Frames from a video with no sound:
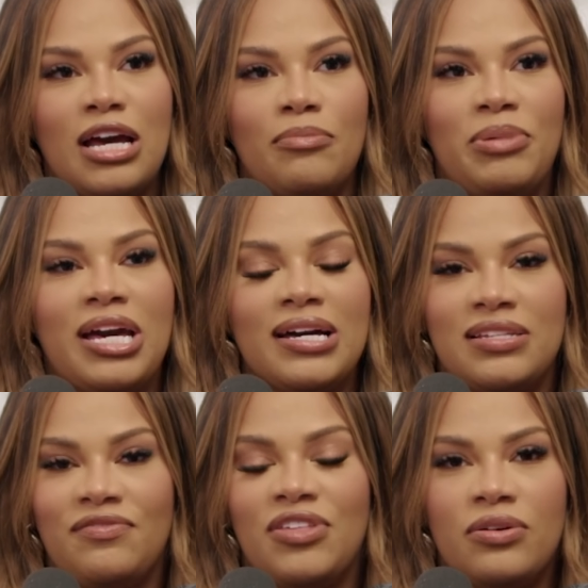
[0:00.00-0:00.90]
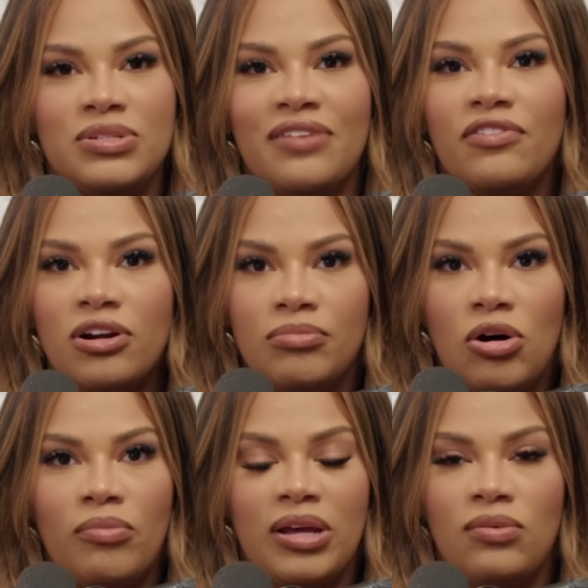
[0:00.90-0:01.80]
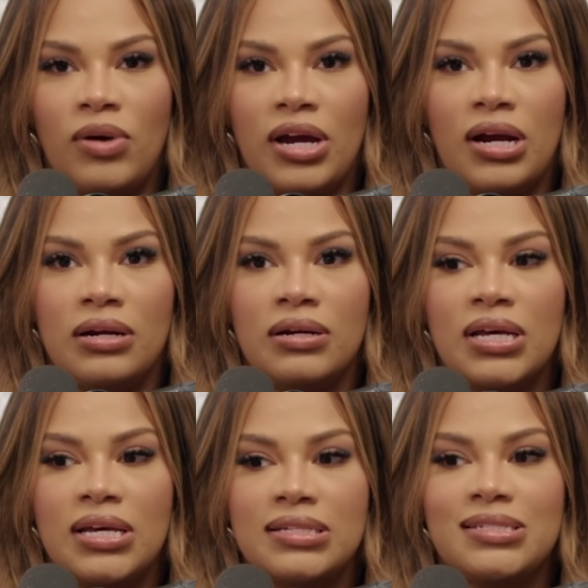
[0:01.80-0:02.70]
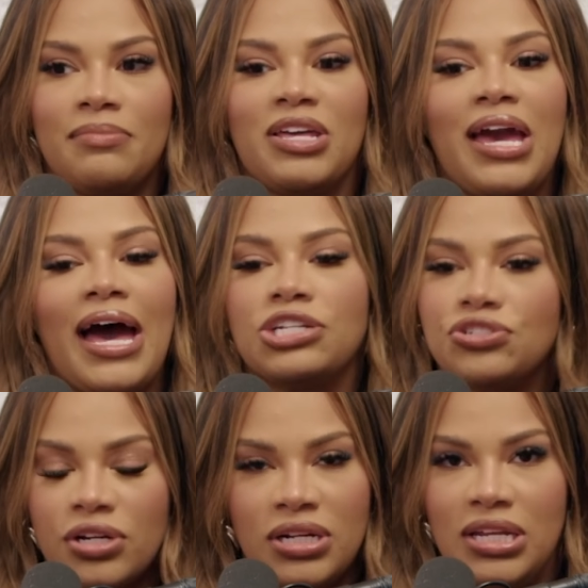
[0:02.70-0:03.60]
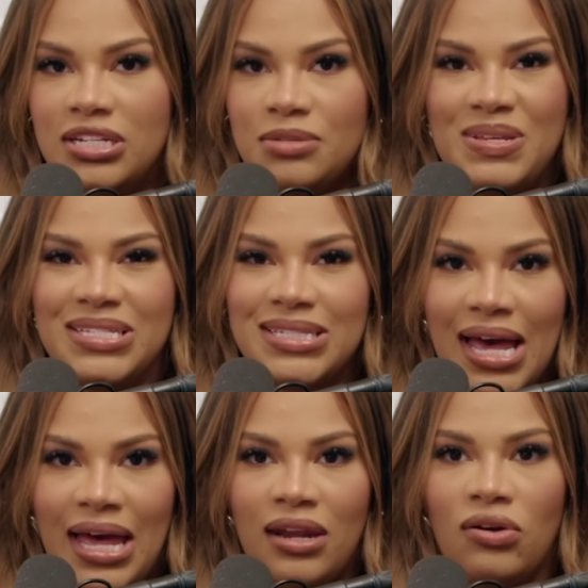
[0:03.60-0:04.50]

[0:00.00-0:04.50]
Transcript: because if there was ever a moment where something extra needed to be said